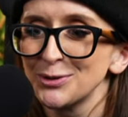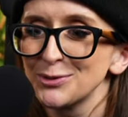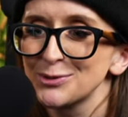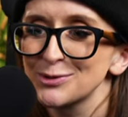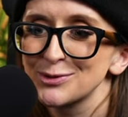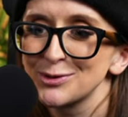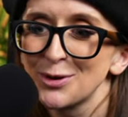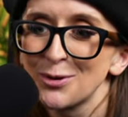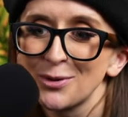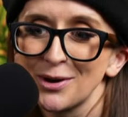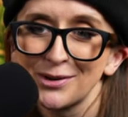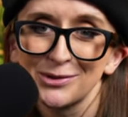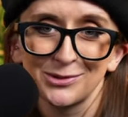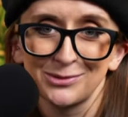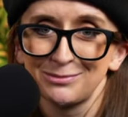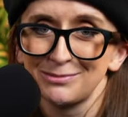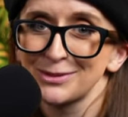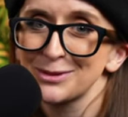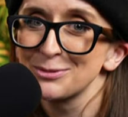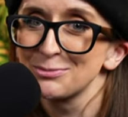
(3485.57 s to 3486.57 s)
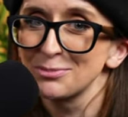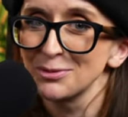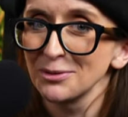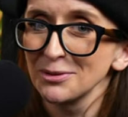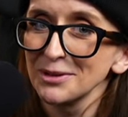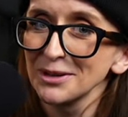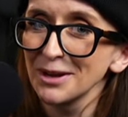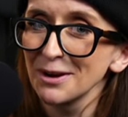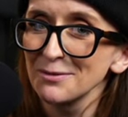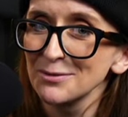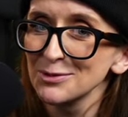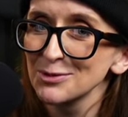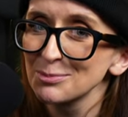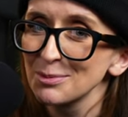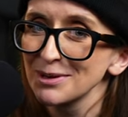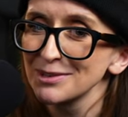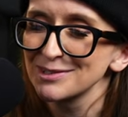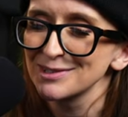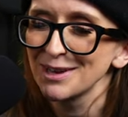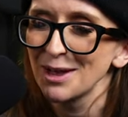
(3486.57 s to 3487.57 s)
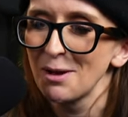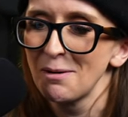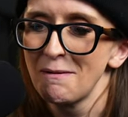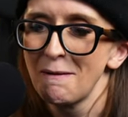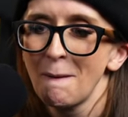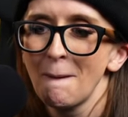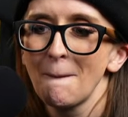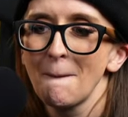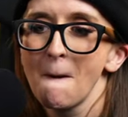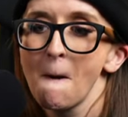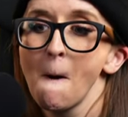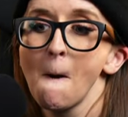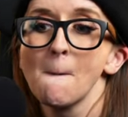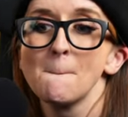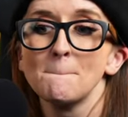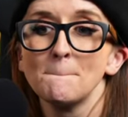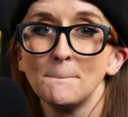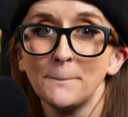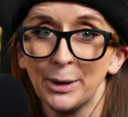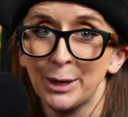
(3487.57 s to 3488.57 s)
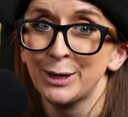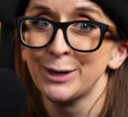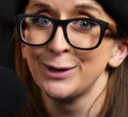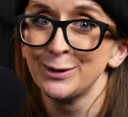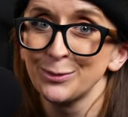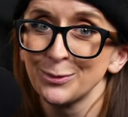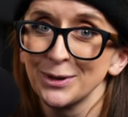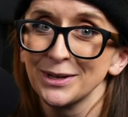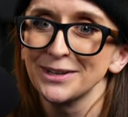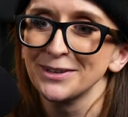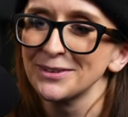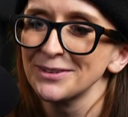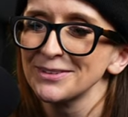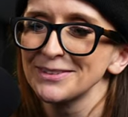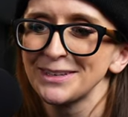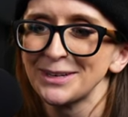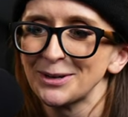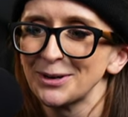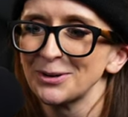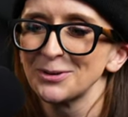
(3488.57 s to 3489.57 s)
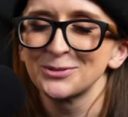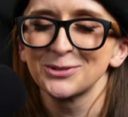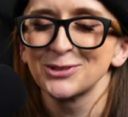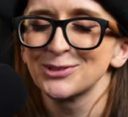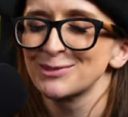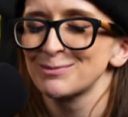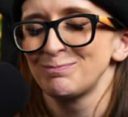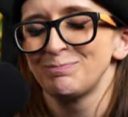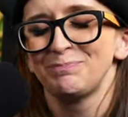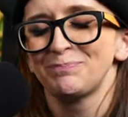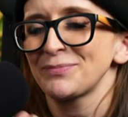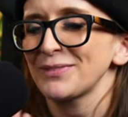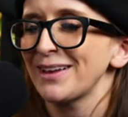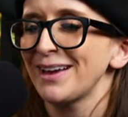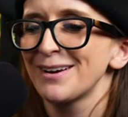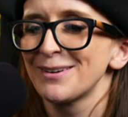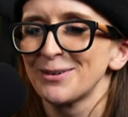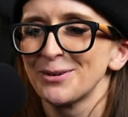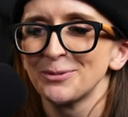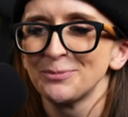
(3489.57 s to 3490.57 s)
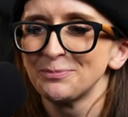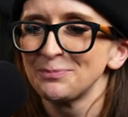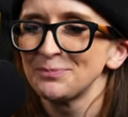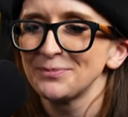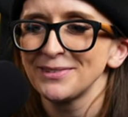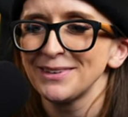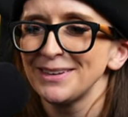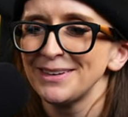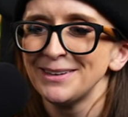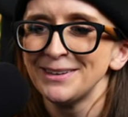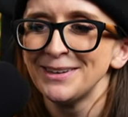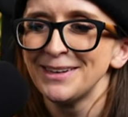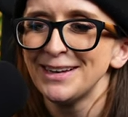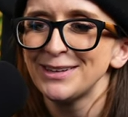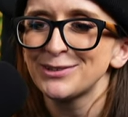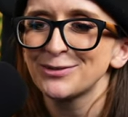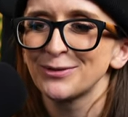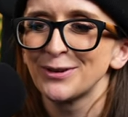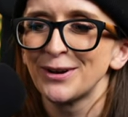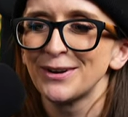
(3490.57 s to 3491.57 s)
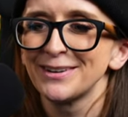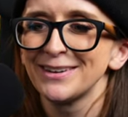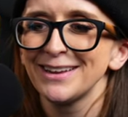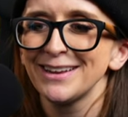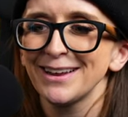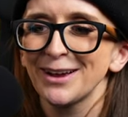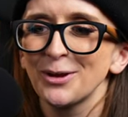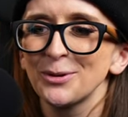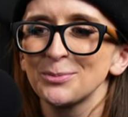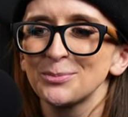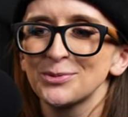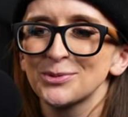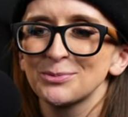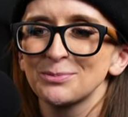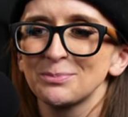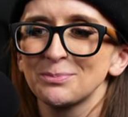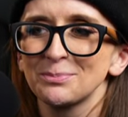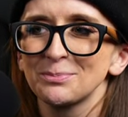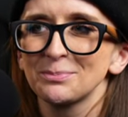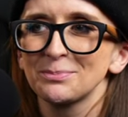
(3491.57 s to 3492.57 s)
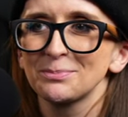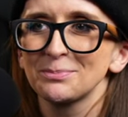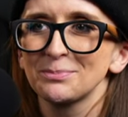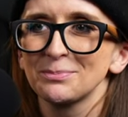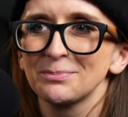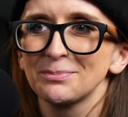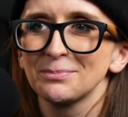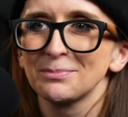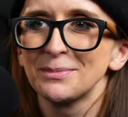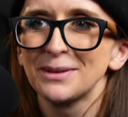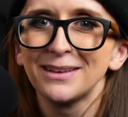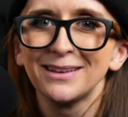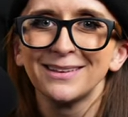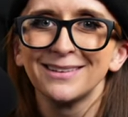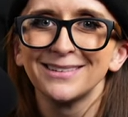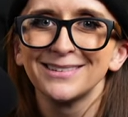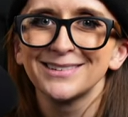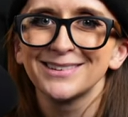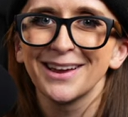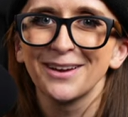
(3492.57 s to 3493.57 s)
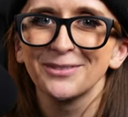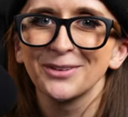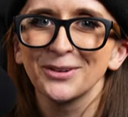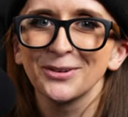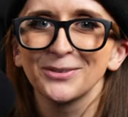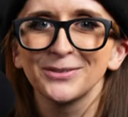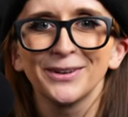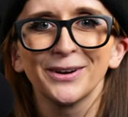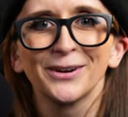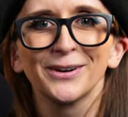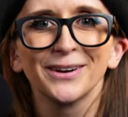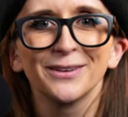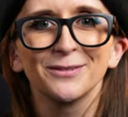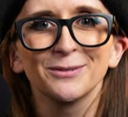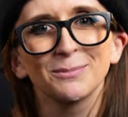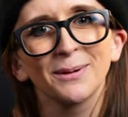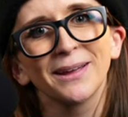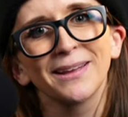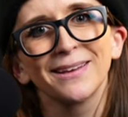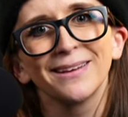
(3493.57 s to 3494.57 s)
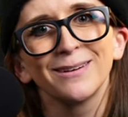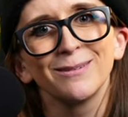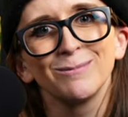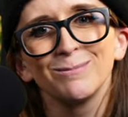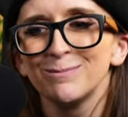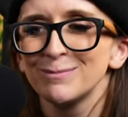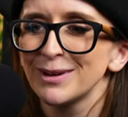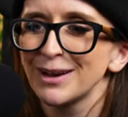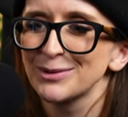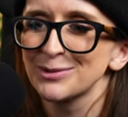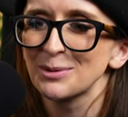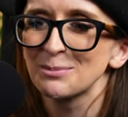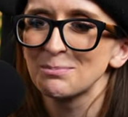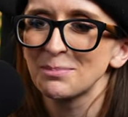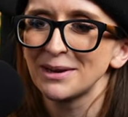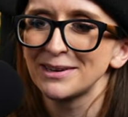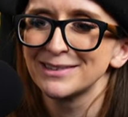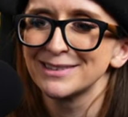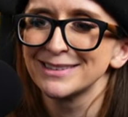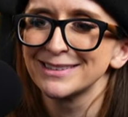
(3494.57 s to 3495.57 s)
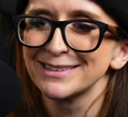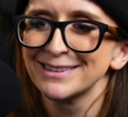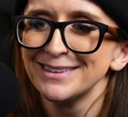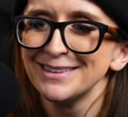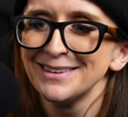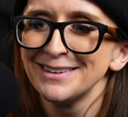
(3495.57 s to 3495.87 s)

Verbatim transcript: Snow hasn't completely covered the space yet. But it will, you know, just I don't know. It's fun. It helps me to have a little narrative in my head as I'm painting.